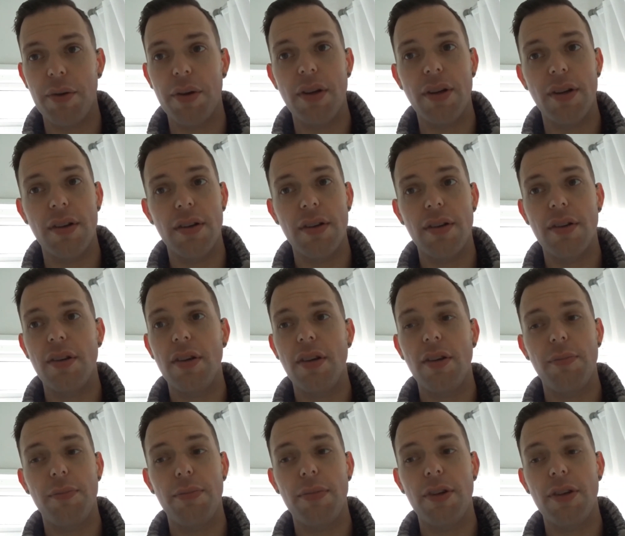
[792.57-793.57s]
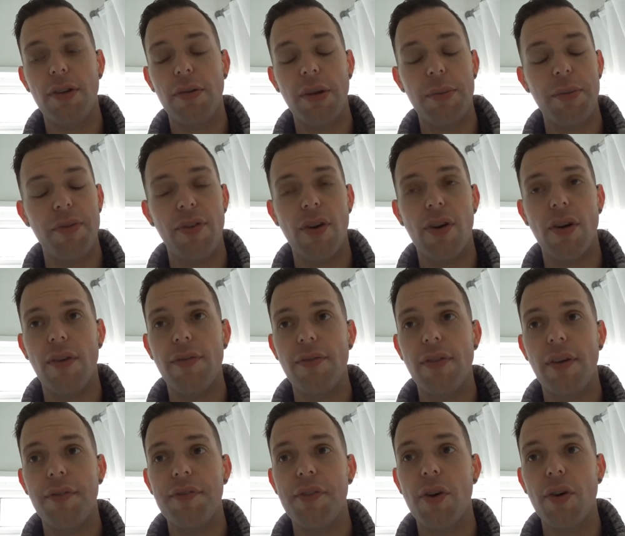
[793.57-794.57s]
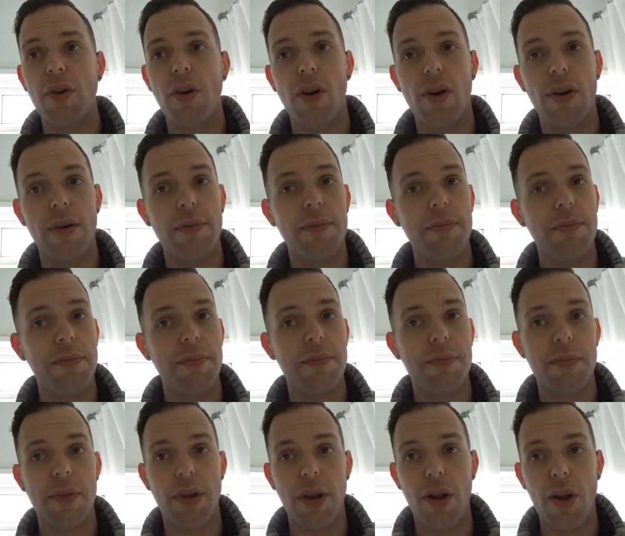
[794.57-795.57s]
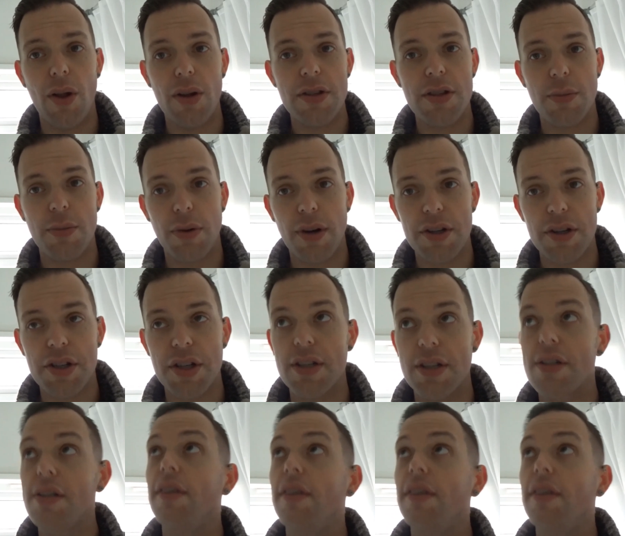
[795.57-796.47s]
And don't get me wrong, I've not got lots of brushes.